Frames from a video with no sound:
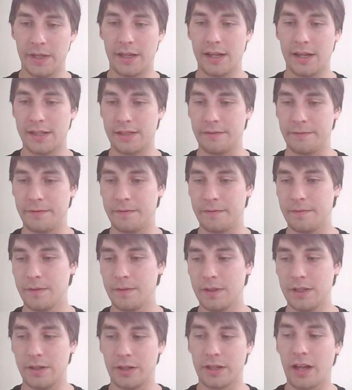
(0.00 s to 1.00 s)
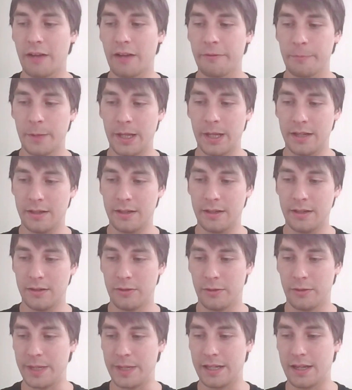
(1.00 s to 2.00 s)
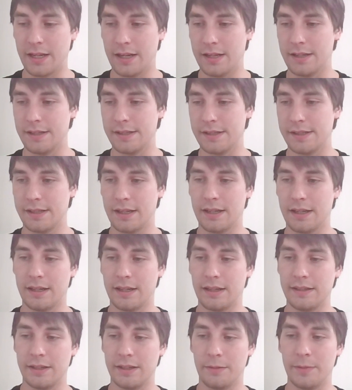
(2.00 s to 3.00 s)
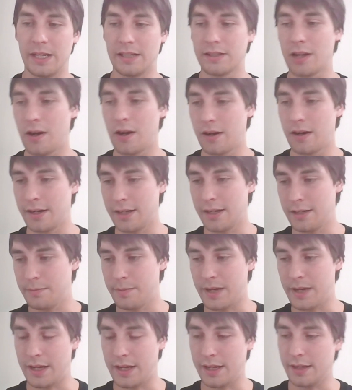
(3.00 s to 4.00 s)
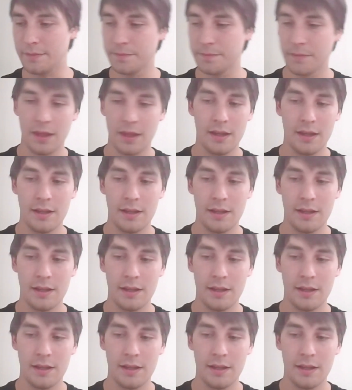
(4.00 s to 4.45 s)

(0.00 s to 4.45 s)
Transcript: because of your government or because uh, you're being targeted by